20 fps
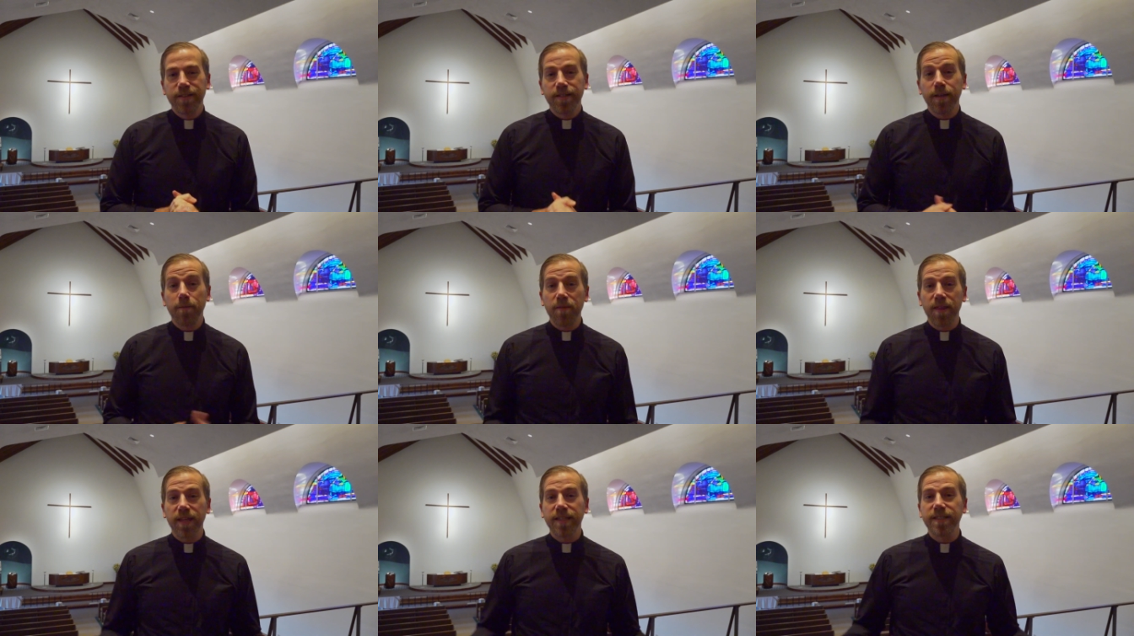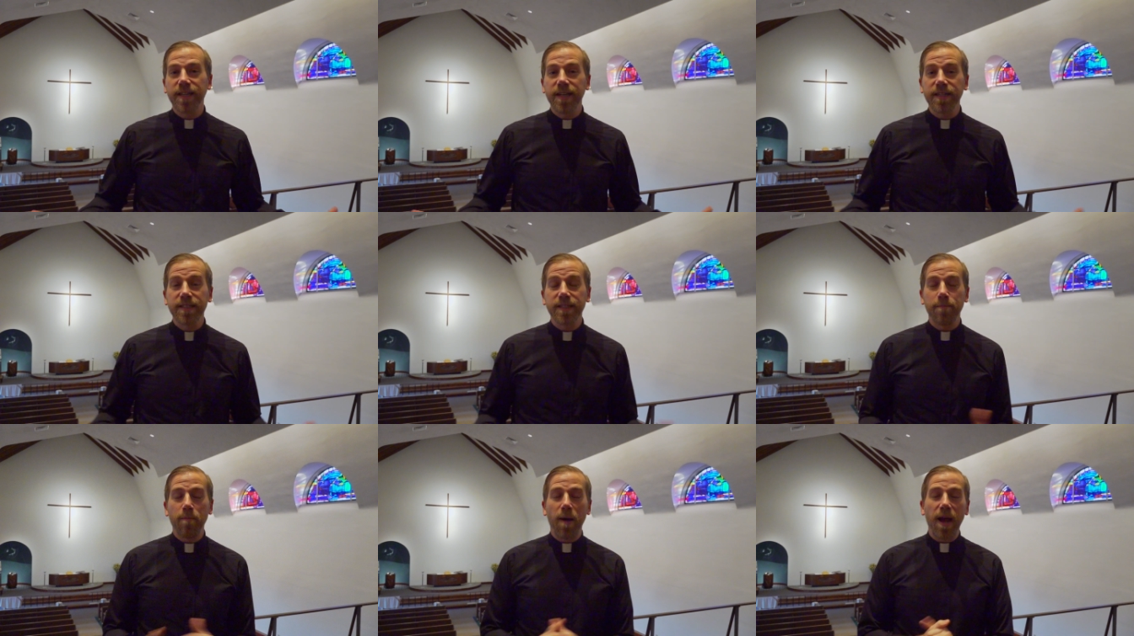Some of the
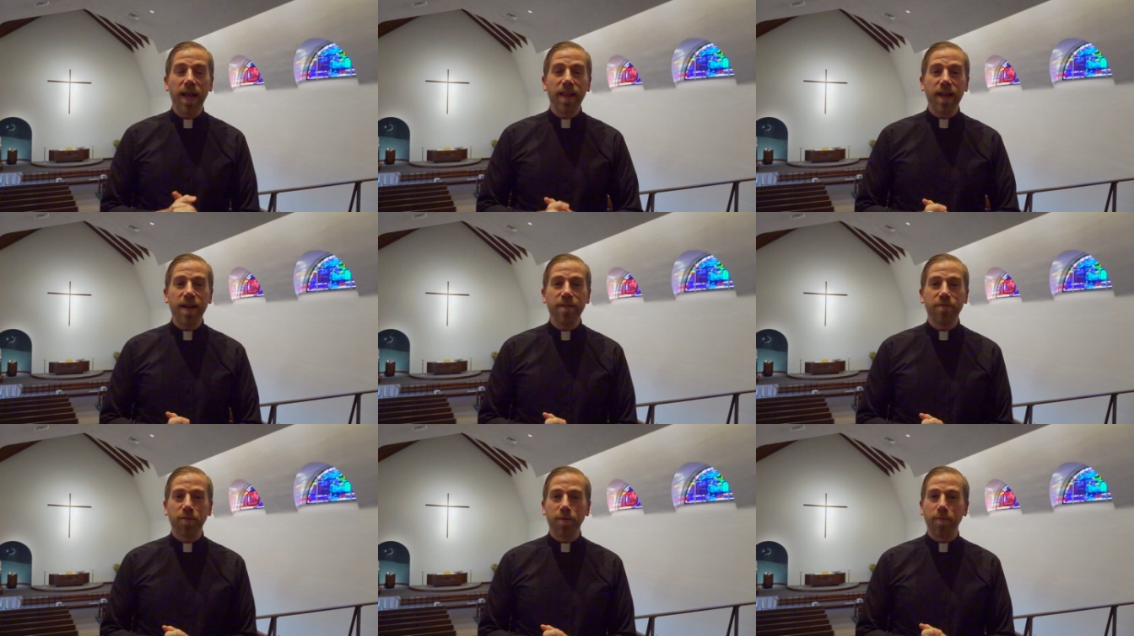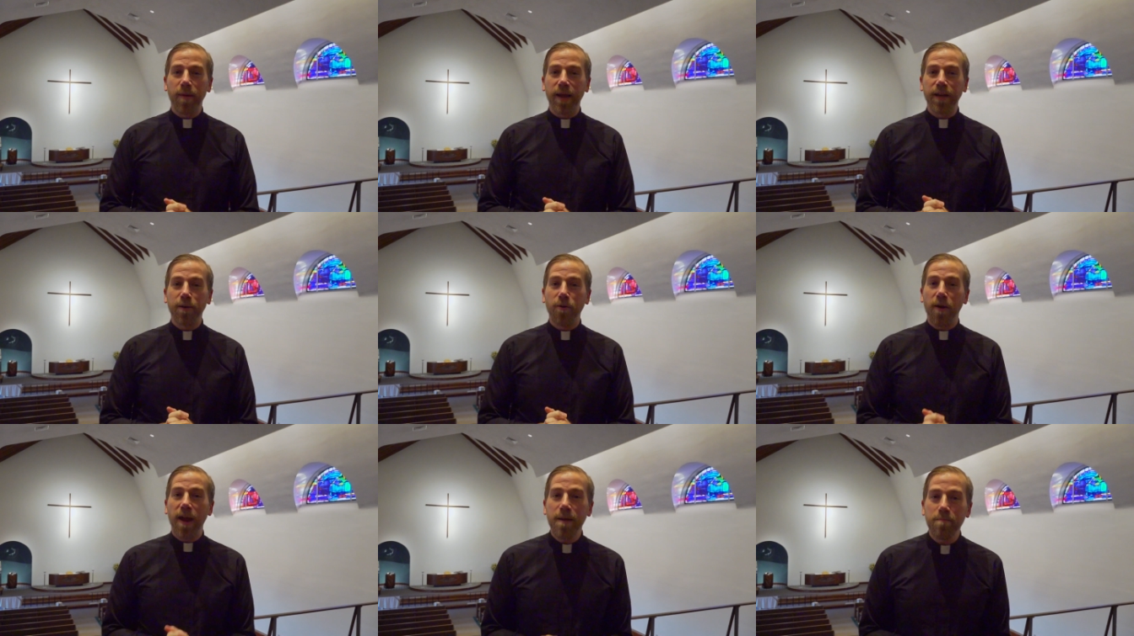saints in my life were
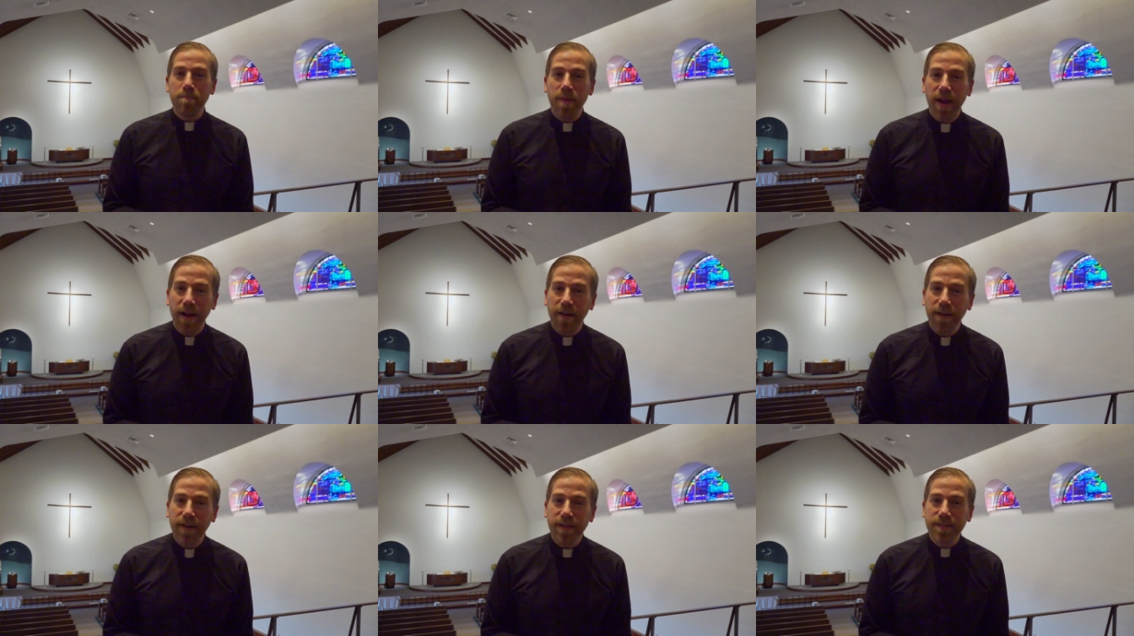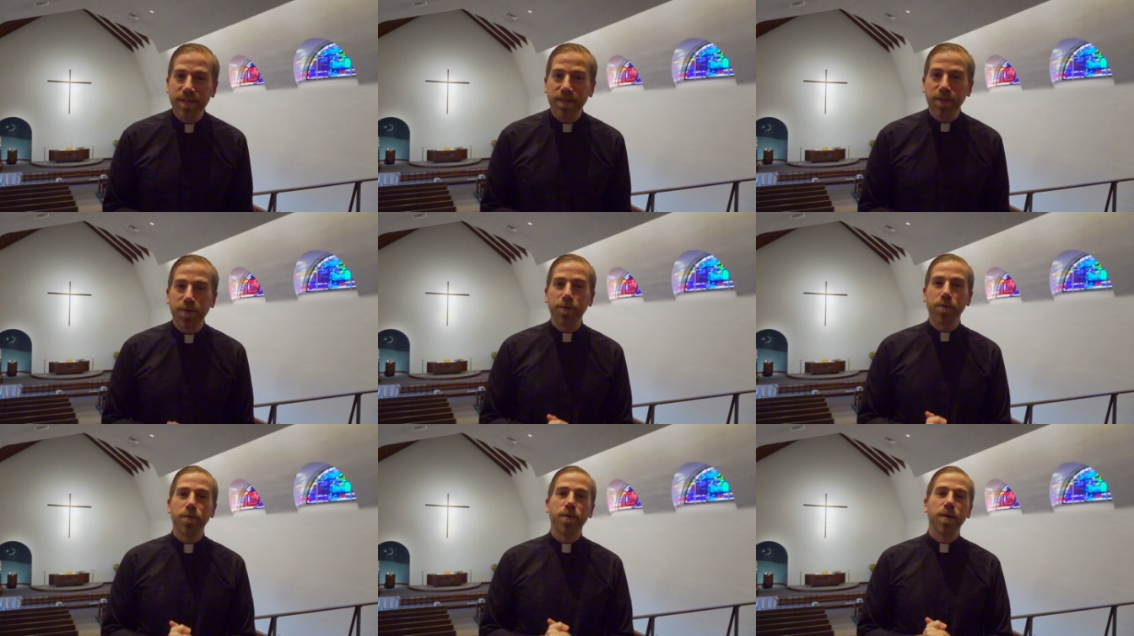my
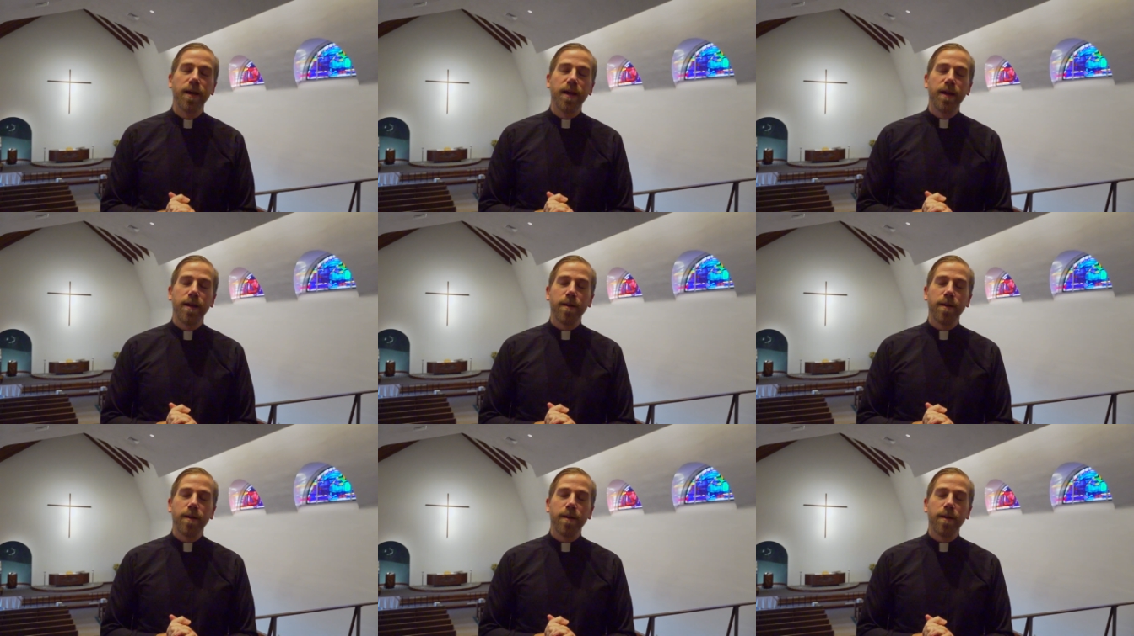grandparents who